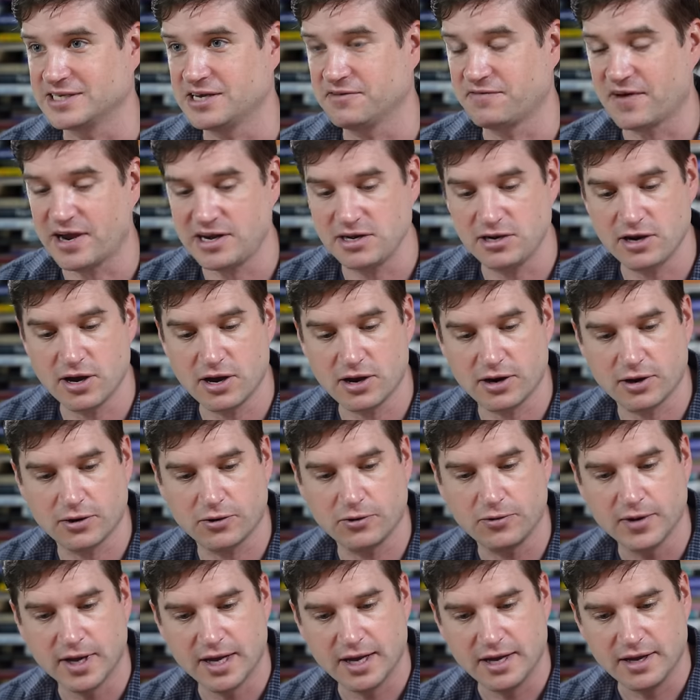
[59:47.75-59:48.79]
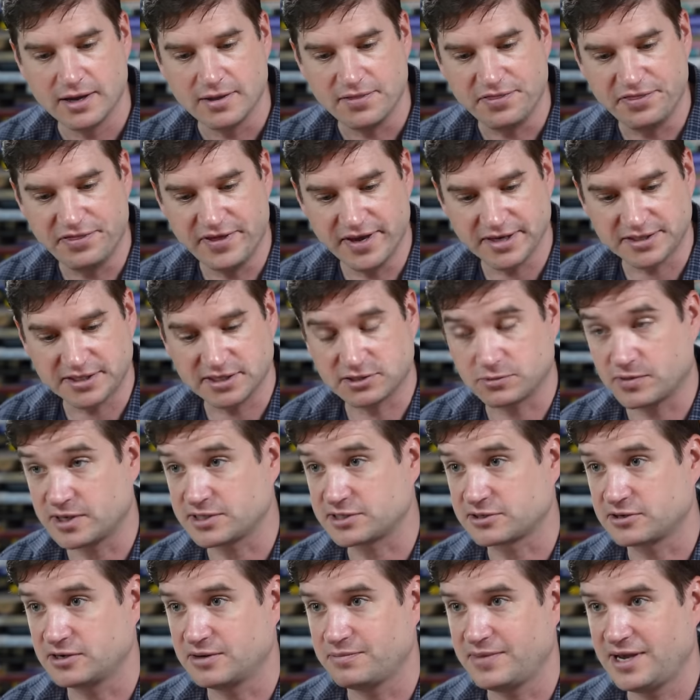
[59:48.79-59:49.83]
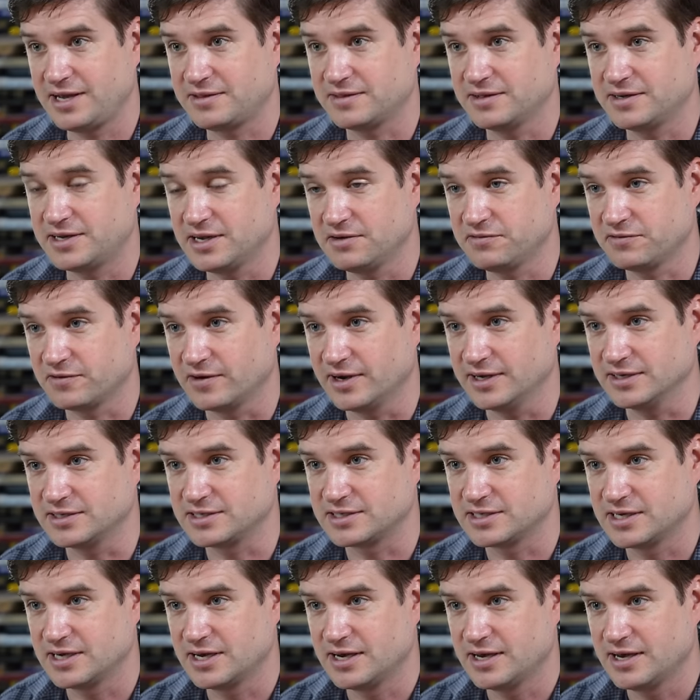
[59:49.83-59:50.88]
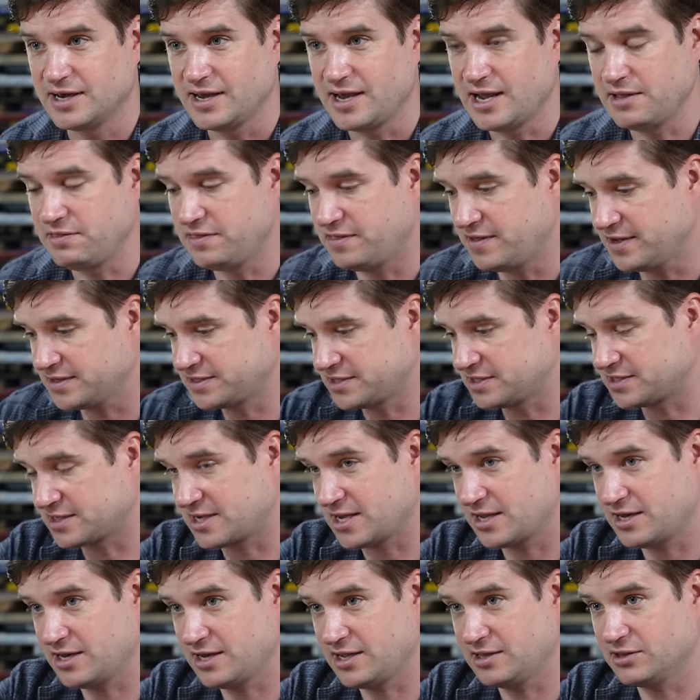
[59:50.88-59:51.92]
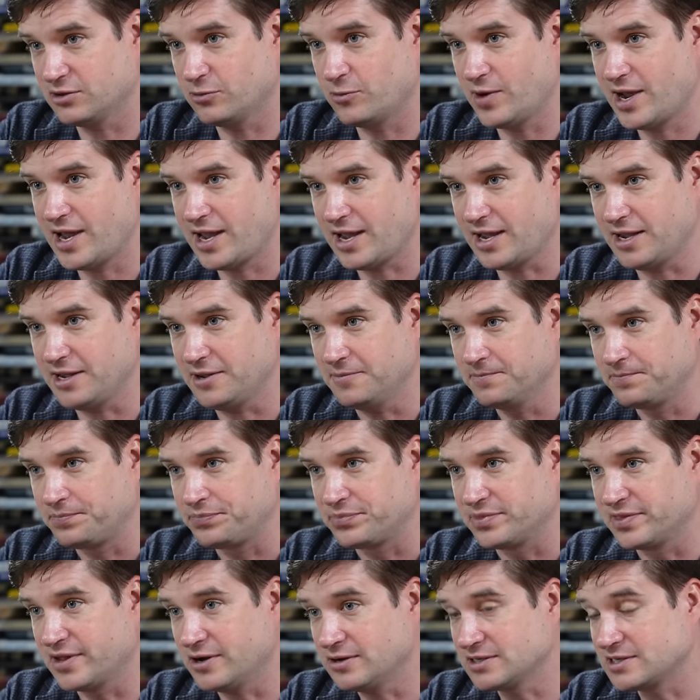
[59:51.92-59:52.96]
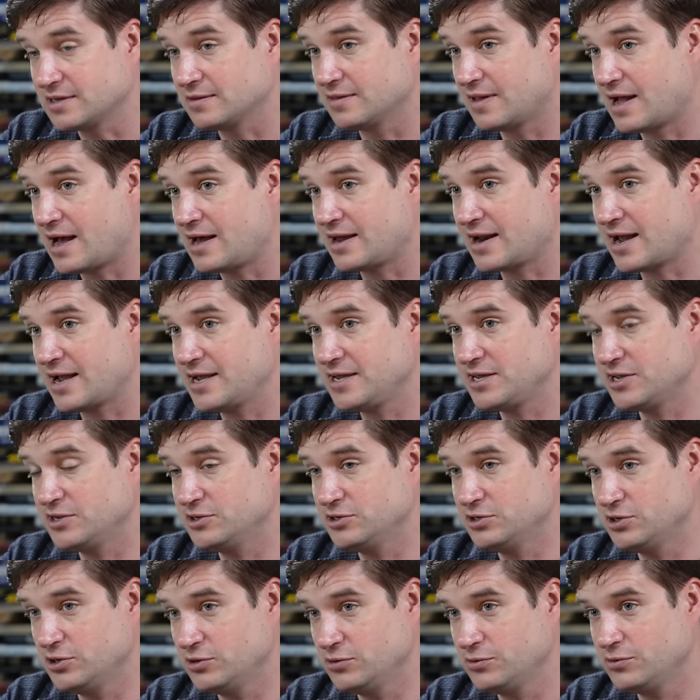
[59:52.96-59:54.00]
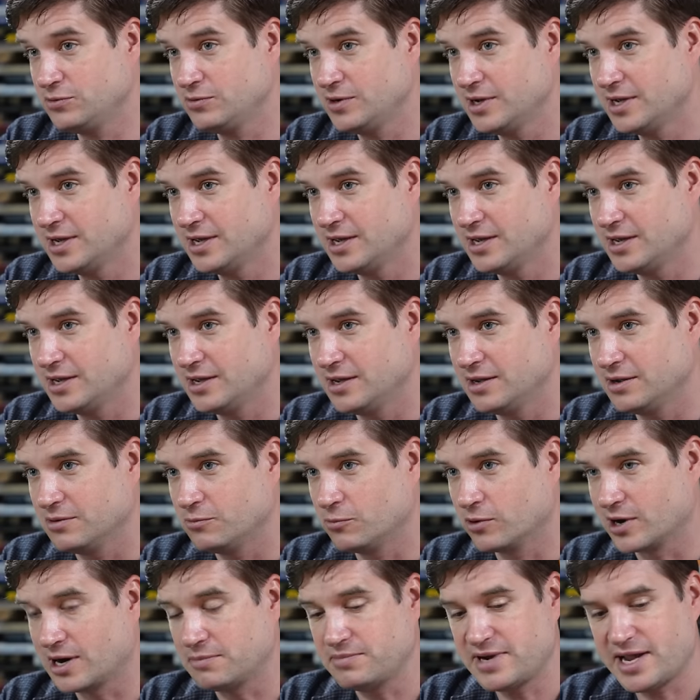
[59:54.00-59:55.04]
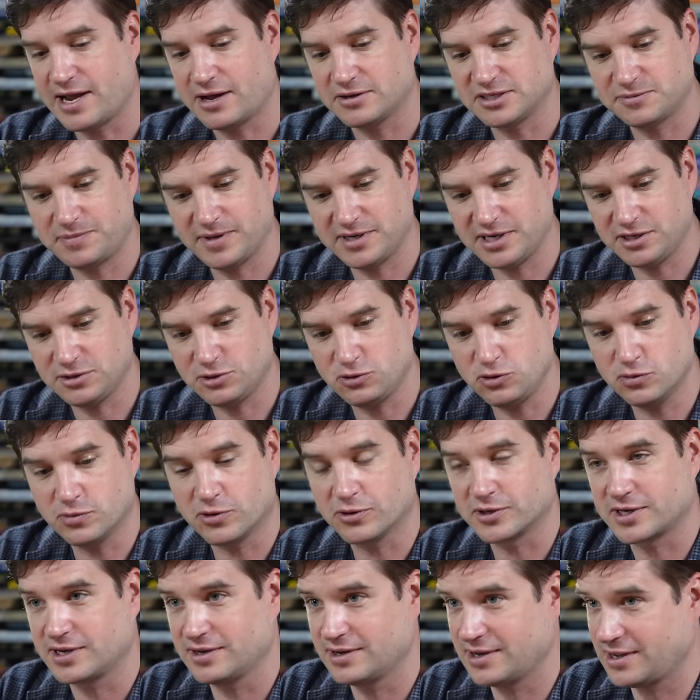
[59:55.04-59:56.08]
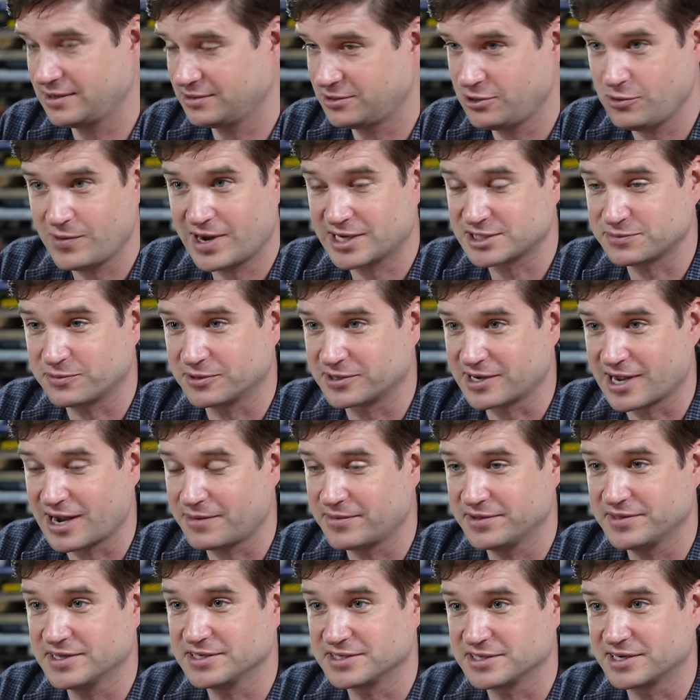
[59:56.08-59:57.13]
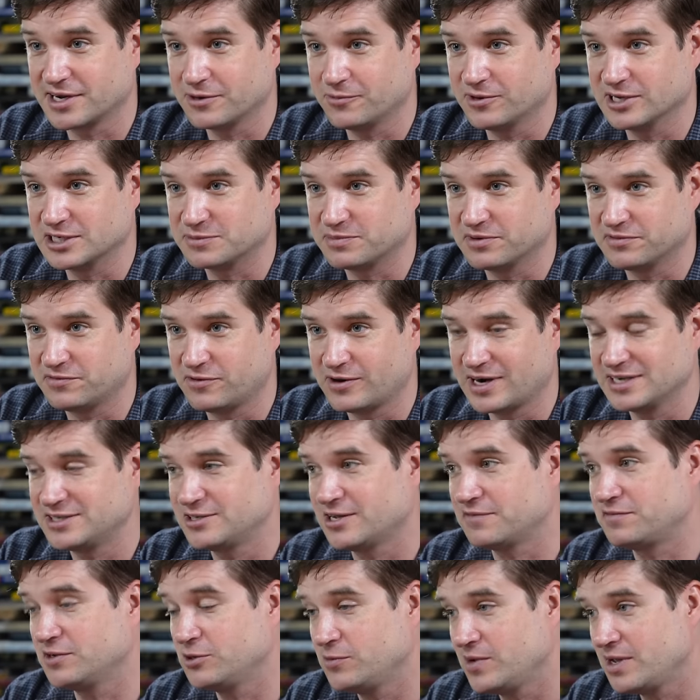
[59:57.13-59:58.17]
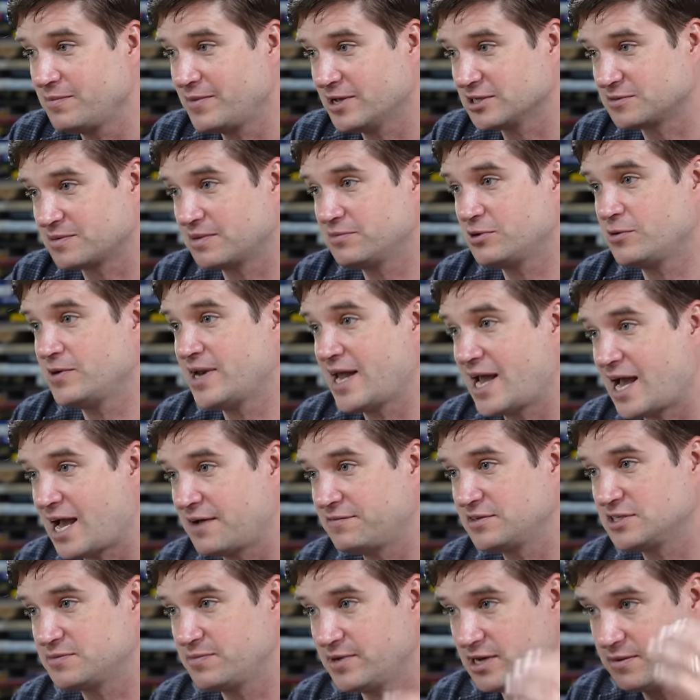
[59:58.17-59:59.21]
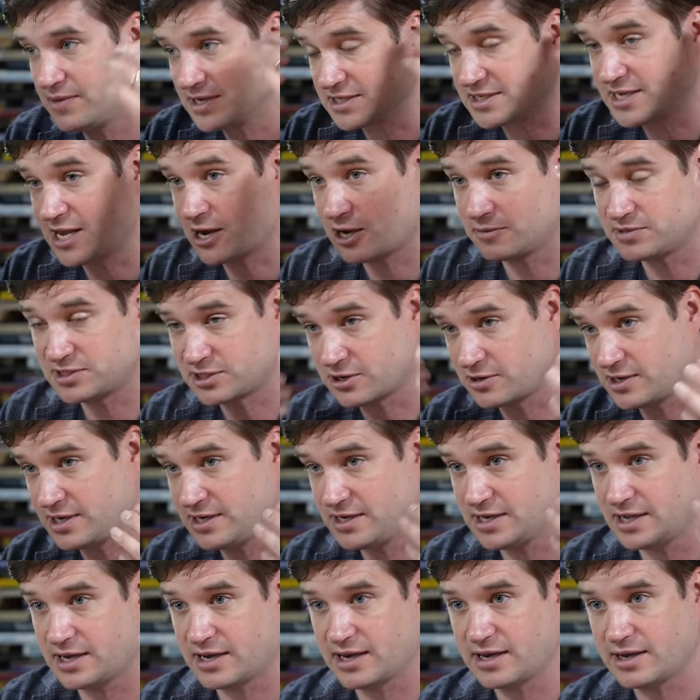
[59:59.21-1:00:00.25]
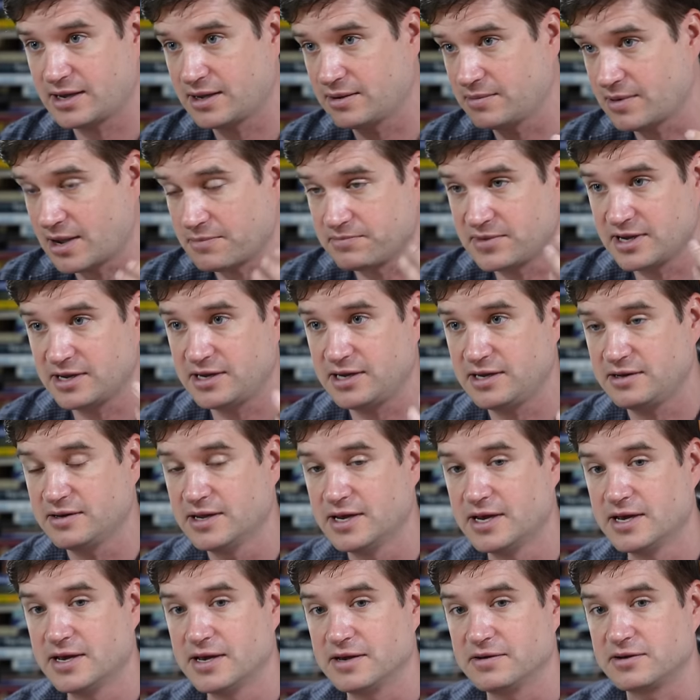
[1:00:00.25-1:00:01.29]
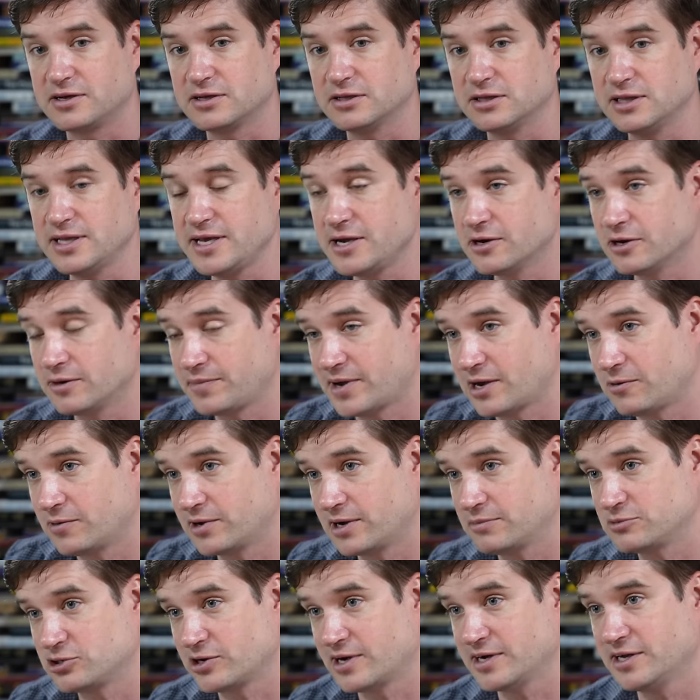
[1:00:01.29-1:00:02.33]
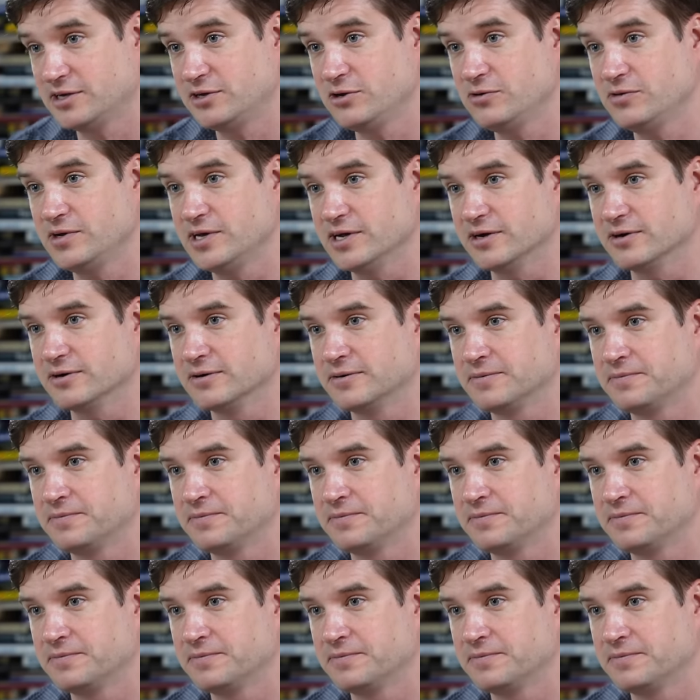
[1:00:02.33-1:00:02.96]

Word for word: if I know this is what's going to make the difference and this is getting in the way, there's a lot I can do where I'm now spending two more, two x yeah. more time on this than I was before. I still have to do emails, but I'm doing half as many because now I'm starting to. I, am getting clear about what I'm trying to do here.